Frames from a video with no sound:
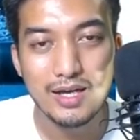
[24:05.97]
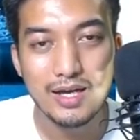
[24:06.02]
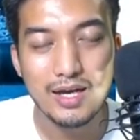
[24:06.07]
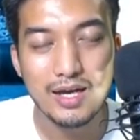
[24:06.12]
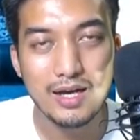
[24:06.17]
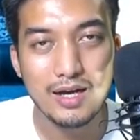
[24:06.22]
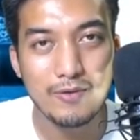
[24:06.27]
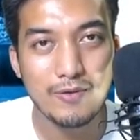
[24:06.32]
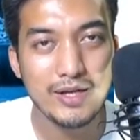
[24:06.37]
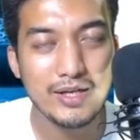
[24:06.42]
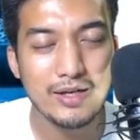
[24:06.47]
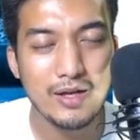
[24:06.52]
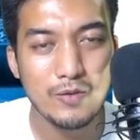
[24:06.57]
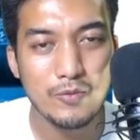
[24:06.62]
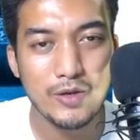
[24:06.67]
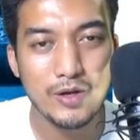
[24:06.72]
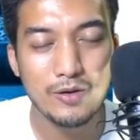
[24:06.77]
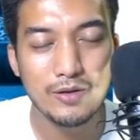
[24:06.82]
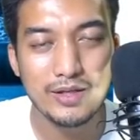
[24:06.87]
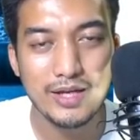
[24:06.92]
Uh, right now
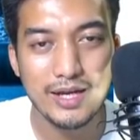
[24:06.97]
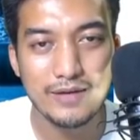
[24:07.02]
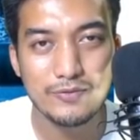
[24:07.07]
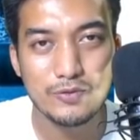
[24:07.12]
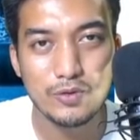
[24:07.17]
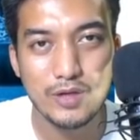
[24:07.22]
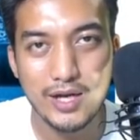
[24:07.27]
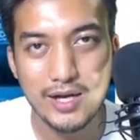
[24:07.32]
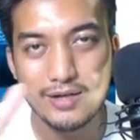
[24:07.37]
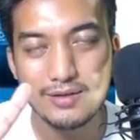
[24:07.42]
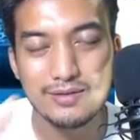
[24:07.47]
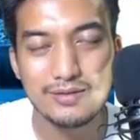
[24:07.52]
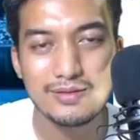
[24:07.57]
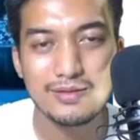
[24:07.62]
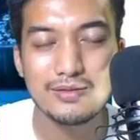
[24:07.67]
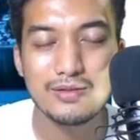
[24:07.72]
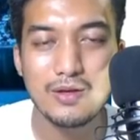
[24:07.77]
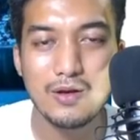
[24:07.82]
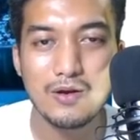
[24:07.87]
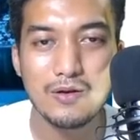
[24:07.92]
we only have two characters,
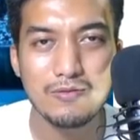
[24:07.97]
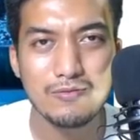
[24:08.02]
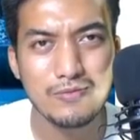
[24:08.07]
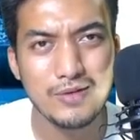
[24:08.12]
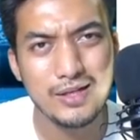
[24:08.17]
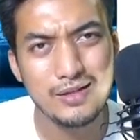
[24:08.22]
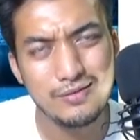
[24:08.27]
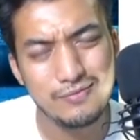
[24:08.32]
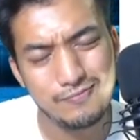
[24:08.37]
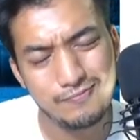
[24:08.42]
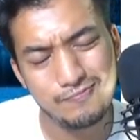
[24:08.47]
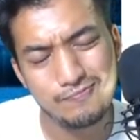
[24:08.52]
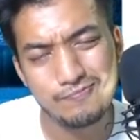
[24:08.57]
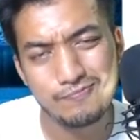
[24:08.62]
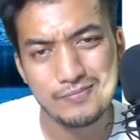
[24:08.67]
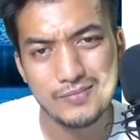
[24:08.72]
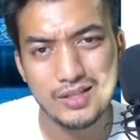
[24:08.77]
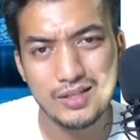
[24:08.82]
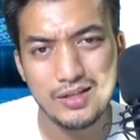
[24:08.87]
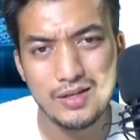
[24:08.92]
so, well,
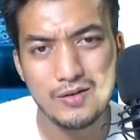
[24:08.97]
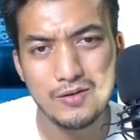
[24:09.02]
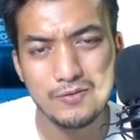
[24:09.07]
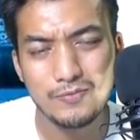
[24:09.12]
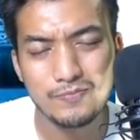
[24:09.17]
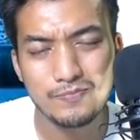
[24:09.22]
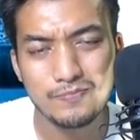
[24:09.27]
you know.